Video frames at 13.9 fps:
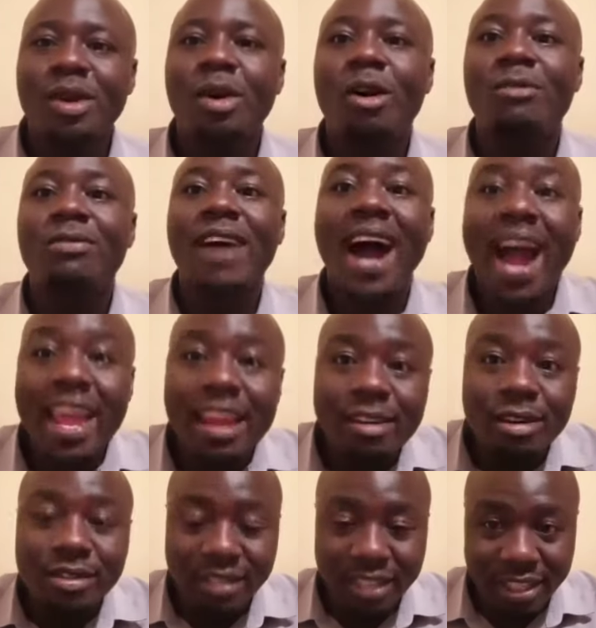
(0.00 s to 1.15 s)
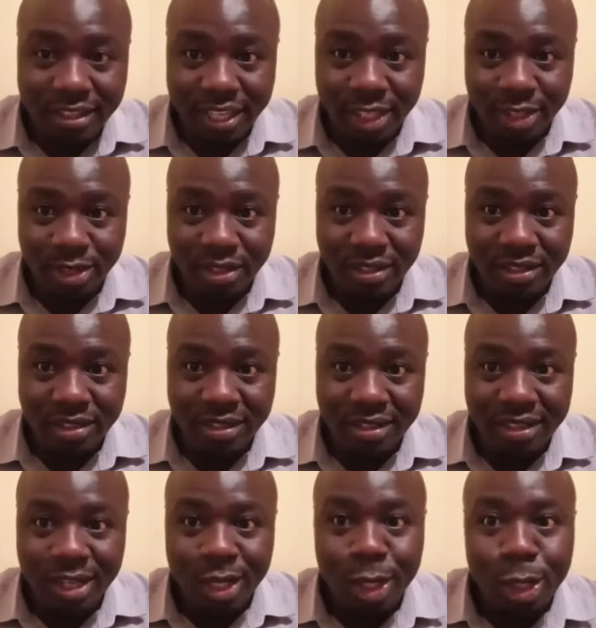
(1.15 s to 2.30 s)
of high concentration
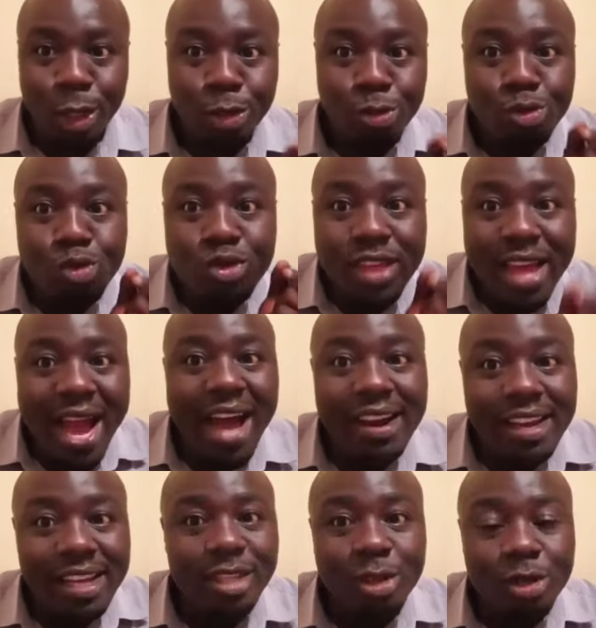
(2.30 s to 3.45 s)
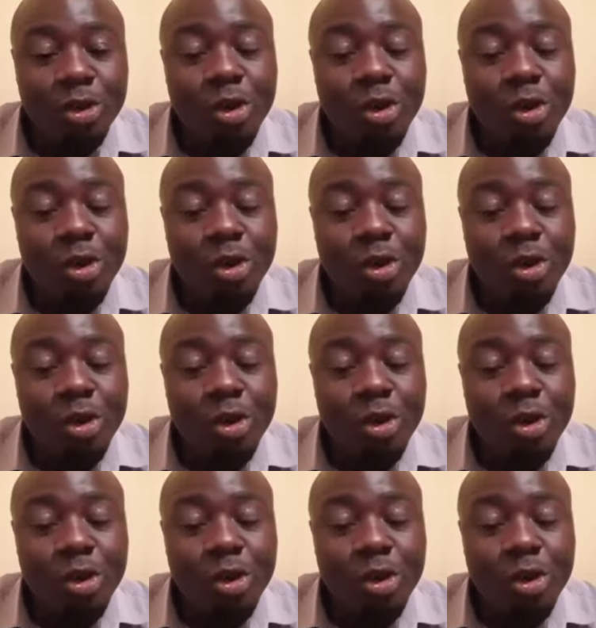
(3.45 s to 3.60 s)
to their region